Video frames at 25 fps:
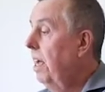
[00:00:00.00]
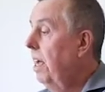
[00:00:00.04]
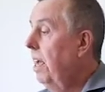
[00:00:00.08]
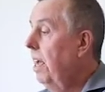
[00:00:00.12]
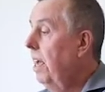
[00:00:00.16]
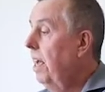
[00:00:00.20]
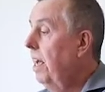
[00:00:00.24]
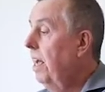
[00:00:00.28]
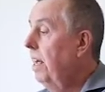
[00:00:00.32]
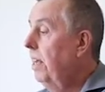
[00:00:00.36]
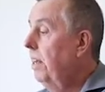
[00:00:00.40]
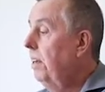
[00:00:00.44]

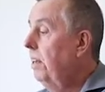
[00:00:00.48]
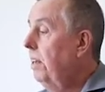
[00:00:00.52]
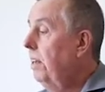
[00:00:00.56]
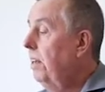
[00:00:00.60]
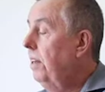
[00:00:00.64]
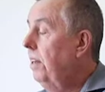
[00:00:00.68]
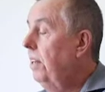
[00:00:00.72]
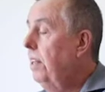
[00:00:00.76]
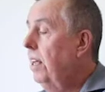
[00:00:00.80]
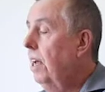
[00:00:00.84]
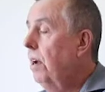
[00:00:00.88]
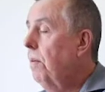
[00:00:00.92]

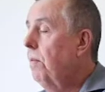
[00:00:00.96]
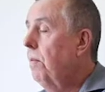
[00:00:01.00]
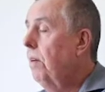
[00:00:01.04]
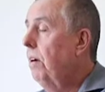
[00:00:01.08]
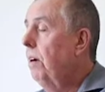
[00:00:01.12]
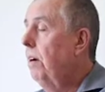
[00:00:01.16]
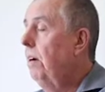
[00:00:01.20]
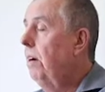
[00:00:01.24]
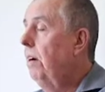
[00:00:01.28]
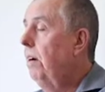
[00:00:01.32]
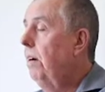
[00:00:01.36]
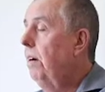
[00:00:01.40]
And they
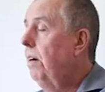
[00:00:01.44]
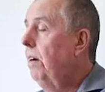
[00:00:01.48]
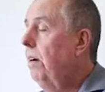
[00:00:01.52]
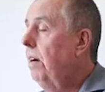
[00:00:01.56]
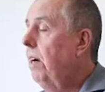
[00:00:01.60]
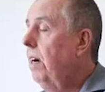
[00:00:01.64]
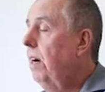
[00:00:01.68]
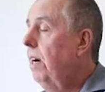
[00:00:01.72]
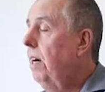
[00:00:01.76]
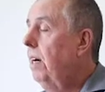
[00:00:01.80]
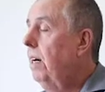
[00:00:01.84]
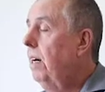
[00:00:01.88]

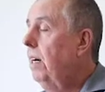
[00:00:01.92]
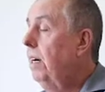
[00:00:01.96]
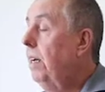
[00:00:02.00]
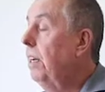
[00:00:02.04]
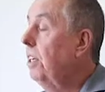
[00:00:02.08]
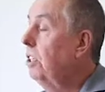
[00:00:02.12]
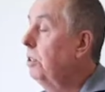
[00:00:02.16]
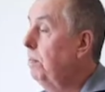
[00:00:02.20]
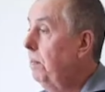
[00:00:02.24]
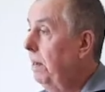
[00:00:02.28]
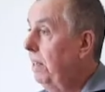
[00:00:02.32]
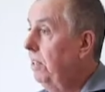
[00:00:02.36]
were
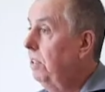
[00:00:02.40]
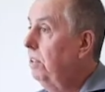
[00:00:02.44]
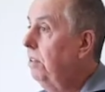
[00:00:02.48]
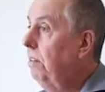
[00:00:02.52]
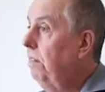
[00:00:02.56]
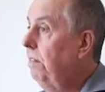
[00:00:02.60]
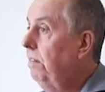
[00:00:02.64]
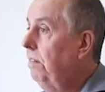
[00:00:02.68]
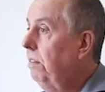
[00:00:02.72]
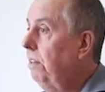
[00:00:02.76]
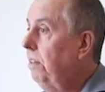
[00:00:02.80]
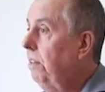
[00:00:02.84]

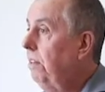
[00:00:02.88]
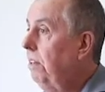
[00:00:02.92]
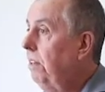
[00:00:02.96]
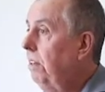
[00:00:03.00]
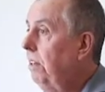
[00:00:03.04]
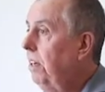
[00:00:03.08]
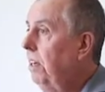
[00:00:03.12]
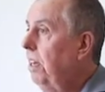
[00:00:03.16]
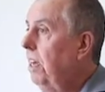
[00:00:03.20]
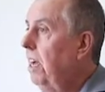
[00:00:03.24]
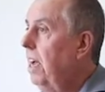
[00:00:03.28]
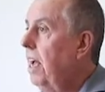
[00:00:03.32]
expensive
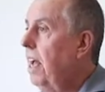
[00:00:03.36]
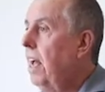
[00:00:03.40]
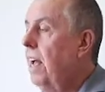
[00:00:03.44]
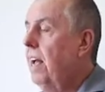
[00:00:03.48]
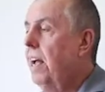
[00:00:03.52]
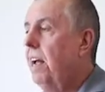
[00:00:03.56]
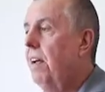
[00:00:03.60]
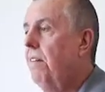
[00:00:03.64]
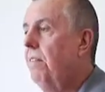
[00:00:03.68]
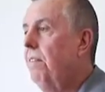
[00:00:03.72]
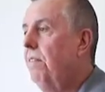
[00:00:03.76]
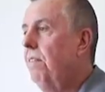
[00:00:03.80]

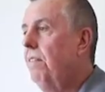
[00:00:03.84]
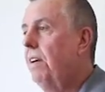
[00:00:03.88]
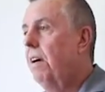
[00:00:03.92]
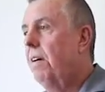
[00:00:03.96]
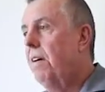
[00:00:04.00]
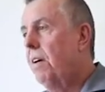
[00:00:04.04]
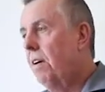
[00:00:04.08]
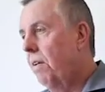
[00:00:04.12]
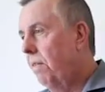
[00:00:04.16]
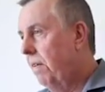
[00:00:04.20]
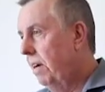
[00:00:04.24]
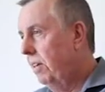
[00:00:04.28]
and
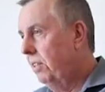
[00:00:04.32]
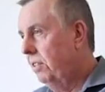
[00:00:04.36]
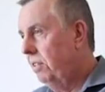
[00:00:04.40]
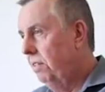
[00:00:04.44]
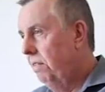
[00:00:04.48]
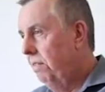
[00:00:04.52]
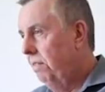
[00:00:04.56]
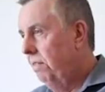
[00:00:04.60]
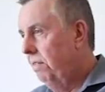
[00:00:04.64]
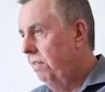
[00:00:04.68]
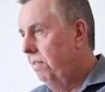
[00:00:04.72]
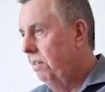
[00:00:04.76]
very
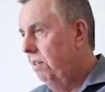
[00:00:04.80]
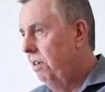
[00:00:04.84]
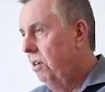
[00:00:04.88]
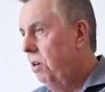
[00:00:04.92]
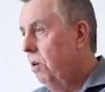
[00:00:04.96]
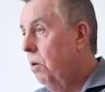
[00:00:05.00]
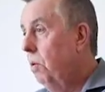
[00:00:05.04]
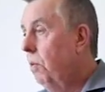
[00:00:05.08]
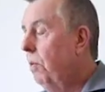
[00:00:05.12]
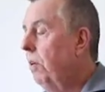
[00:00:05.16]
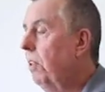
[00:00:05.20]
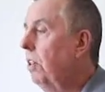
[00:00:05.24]
aggressive,
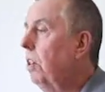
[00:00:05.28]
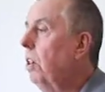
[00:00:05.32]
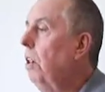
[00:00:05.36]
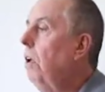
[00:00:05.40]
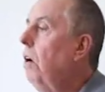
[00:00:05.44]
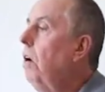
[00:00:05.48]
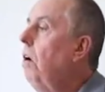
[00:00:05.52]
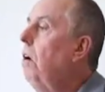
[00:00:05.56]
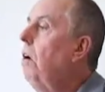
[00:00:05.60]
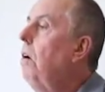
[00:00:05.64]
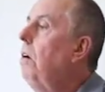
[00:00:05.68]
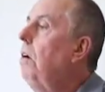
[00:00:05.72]
with
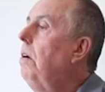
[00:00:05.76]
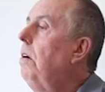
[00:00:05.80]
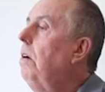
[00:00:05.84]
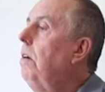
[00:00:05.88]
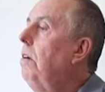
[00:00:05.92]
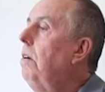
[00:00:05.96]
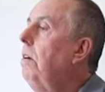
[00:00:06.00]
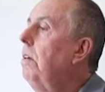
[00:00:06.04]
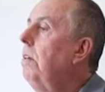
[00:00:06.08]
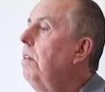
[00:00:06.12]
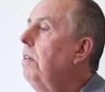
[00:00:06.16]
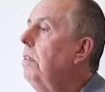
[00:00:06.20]

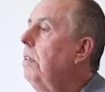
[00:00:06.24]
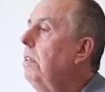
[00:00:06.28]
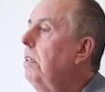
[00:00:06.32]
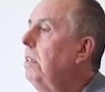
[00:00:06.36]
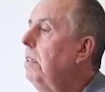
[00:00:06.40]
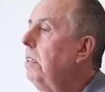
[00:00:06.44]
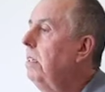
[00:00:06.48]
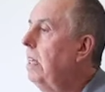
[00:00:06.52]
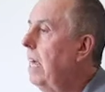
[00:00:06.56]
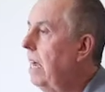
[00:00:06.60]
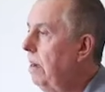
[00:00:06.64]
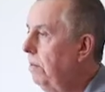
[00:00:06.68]
long
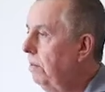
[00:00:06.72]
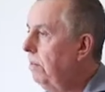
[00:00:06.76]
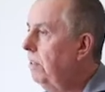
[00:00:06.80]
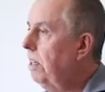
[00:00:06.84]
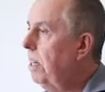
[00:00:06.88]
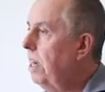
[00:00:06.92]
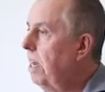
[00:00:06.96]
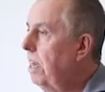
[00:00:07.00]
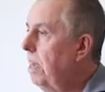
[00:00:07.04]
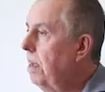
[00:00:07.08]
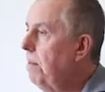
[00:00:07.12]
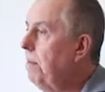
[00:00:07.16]

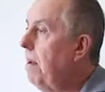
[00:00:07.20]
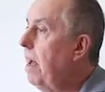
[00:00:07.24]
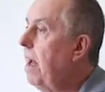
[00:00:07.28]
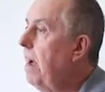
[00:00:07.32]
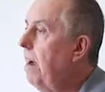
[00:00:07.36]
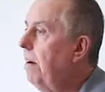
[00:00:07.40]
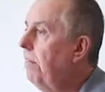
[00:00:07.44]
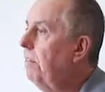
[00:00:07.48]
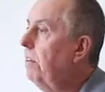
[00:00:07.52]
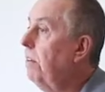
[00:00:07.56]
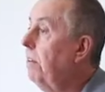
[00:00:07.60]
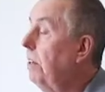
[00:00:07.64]
downtime
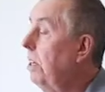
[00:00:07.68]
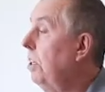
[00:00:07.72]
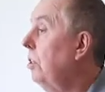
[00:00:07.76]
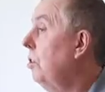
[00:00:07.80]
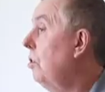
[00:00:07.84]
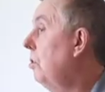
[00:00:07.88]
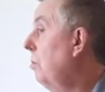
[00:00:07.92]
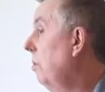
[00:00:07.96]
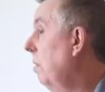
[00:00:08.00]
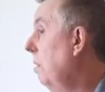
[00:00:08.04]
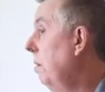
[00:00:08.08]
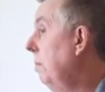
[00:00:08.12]
after
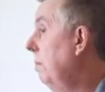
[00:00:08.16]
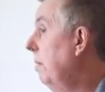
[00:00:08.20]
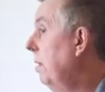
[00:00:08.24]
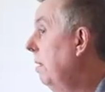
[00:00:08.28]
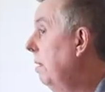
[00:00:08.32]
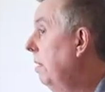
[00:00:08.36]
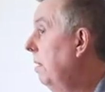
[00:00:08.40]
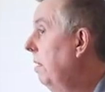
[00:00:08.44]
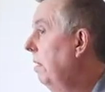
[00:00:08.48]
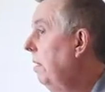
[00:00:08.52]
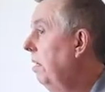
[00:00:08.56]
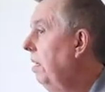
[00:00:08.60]
each treatment.
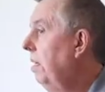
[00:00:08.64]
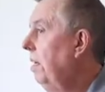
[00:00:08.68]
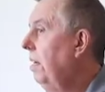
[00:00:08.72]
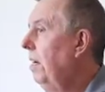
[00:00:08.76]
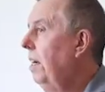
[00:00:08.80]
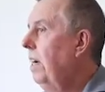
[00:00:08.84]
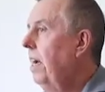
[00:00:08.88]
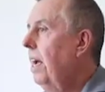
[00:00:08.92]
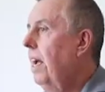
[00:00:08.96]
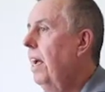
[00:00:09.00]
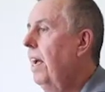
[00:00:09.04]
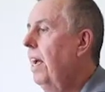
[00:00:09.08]

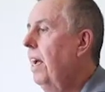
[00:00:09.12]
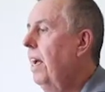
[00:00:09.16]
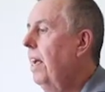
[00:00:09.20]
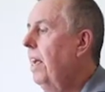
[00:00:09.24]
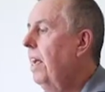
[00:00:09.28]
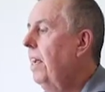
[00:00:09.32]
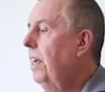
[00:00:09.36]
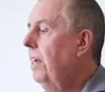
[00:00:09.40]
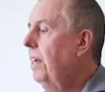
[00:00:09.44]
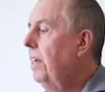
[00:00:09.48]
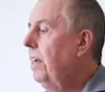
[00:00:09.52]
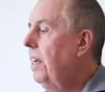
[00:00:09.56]

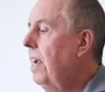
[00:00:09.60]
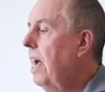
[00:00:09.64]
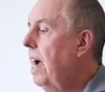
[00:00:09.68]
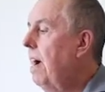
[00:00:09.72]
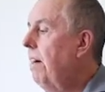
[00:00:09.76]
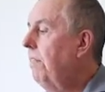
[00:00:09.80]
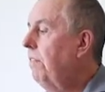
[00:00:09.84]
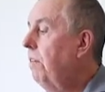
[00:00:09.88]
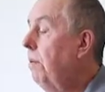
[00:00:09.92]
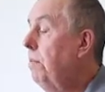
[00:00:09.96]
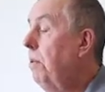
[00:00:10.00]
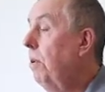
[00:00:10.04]
And
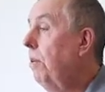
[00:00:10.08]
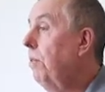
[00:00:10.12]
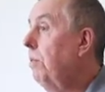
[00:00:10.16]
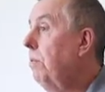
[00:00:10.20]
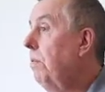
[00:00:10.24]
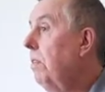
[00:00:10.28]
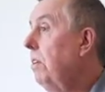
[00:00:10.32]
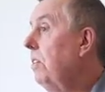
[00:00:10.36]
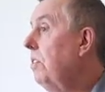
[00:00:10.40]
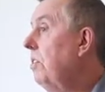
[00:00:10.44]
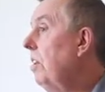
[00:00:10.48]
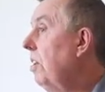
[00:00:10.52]
after about
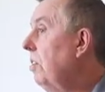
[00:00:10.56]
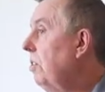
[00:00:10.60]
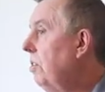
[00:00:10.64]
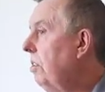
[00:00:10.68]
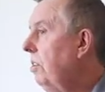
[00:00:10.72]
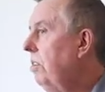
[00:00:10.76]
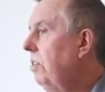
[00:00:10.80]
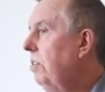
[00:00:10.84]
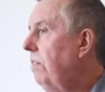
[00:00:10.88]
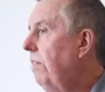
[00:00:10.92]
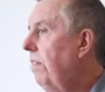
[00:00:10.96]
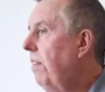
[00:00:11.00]
3
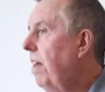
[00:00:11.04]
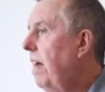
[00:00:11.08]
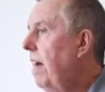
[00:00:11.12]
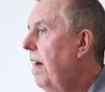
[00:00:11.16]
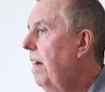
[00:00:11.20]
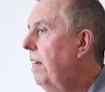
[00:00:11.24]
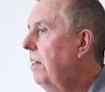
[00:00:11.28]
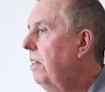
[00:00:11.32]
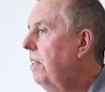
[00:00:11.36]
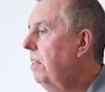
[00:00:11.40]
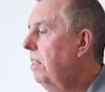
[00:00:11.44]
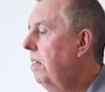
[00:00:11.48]
sessions of
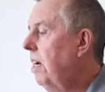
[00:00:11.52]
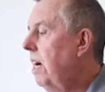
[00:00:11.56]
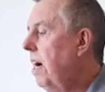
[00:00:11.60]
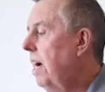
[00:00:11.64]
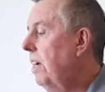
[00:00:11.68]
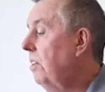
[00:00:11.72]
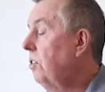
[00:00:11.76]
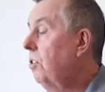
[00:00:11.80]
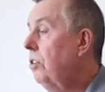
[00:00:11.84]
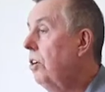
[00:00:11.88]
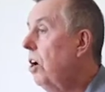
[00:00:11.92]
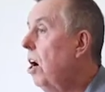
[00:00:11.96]
that,
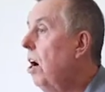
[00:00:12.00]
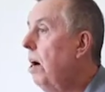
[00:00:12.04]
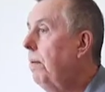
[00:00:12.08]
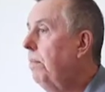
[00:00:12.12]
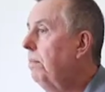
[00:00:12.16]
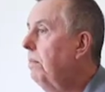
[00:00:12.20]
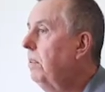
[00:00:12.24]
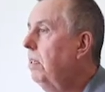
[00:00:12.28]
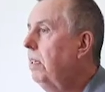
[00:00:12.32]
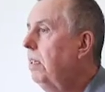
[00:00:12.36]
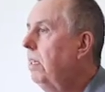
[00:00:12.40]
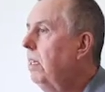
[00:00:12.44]
I
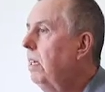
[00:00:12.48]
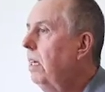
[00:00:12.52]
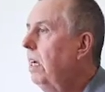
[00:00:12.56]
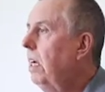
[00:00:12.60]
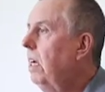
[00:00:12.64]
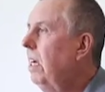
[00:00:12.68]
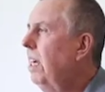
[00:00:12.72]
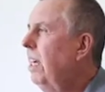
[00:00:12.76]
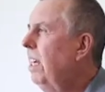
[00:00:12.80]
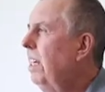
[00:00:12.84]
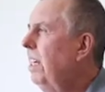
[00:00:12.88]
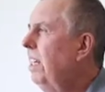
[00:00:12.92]
stopped,
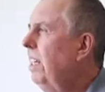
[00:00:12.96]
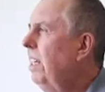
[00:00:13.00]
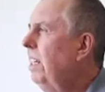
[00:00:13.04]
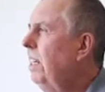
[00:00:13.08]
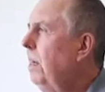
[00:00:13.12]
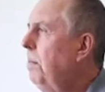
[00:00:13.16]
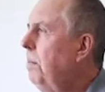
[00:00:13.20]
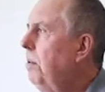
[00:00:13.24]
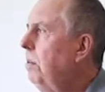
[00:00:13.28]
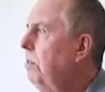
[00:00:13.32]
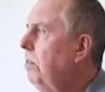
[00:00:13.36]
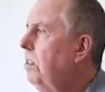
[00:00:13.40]
and
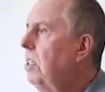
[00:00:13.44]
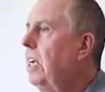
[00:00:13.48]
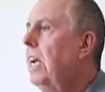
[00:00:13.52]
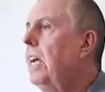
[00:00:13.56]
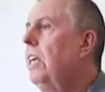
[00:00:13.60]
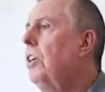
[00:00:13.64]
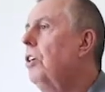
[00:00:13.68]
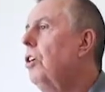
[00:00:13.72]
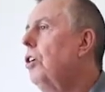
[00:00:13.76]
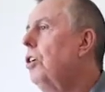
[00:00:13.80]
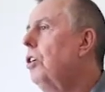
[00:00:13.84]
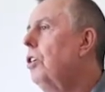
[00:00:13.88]
about
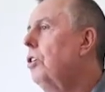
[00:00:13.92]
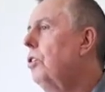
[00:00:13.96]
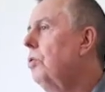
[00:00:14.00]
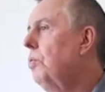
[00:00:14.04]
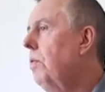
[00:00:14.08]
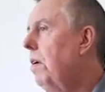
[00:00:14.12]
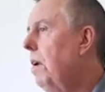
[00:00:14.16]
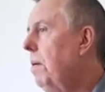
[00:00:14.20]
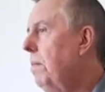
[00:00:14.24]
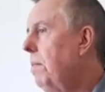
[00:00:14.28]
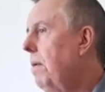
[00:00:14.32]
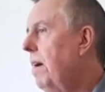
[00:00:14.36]
10 years
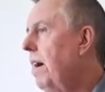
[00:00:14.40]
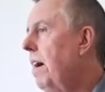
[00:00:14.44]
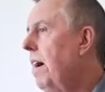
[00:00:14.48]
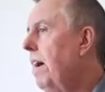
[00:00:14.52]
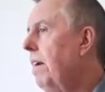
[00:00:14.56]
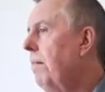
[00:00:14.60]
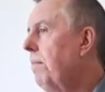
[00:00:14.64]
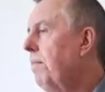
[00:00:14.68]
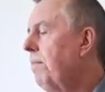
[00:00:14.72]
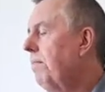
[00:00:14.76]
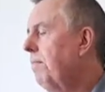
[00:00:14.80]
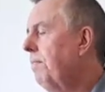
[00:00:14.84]
went
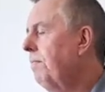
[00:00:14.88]
by.